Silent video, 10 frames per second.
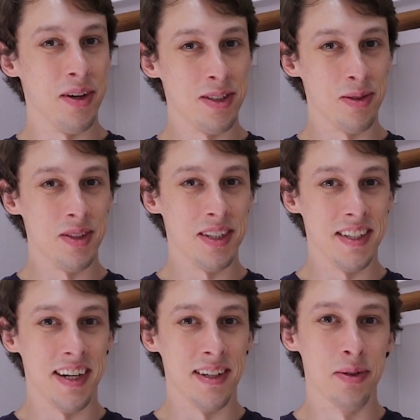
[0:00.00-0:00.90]
washing
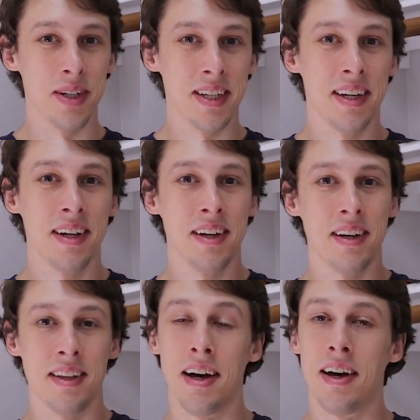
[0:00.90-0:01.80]
machine out of the way.
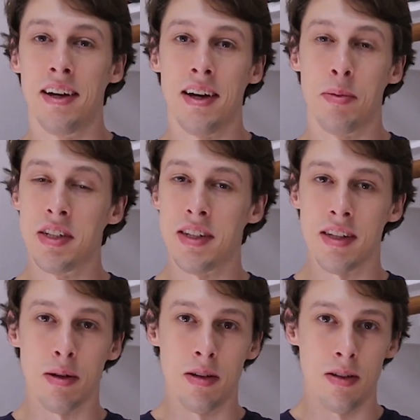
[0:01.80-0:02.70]
I'm going to
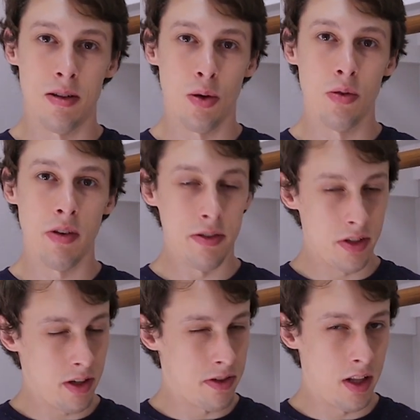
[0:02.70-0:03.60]
take the old valves
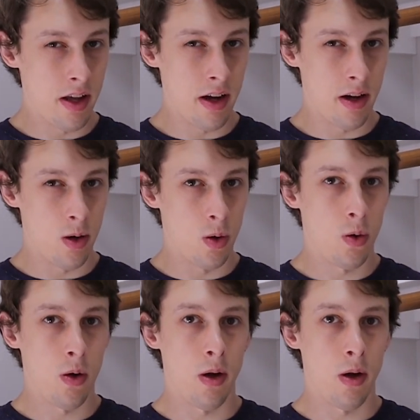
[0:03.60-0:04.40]
off now.